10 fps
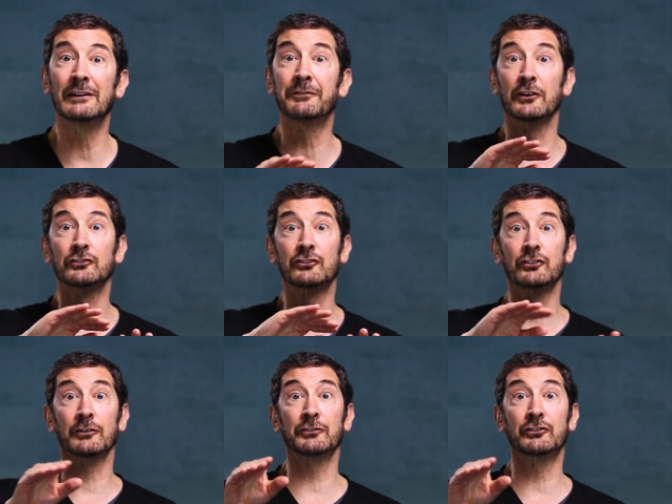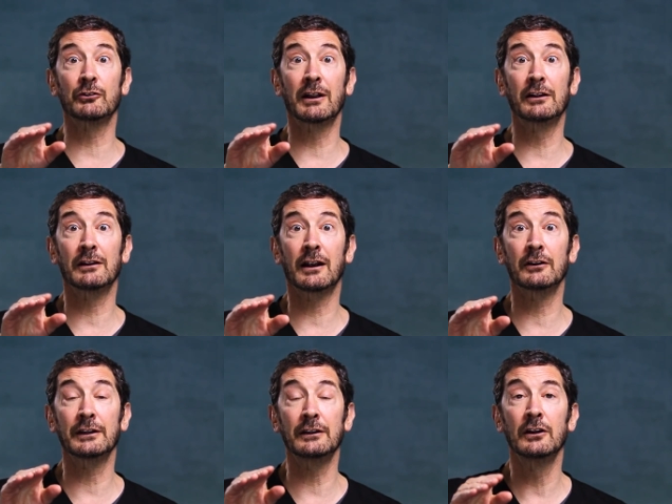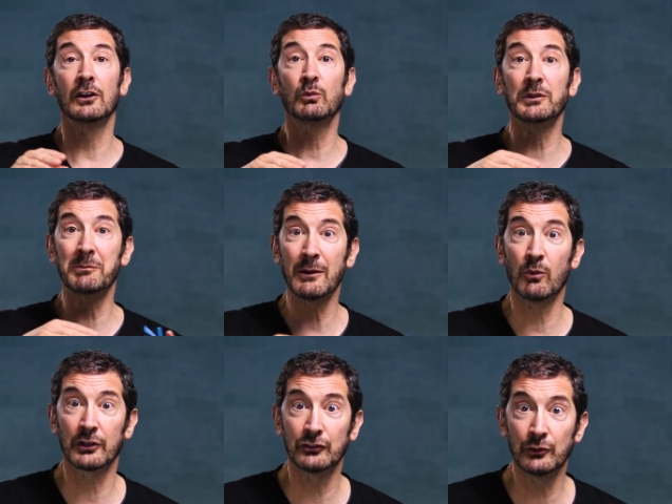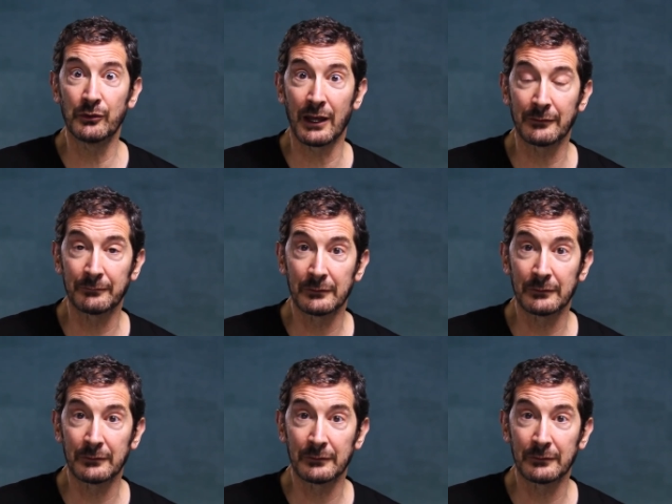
if there's a surface irregularity, we may want to do that.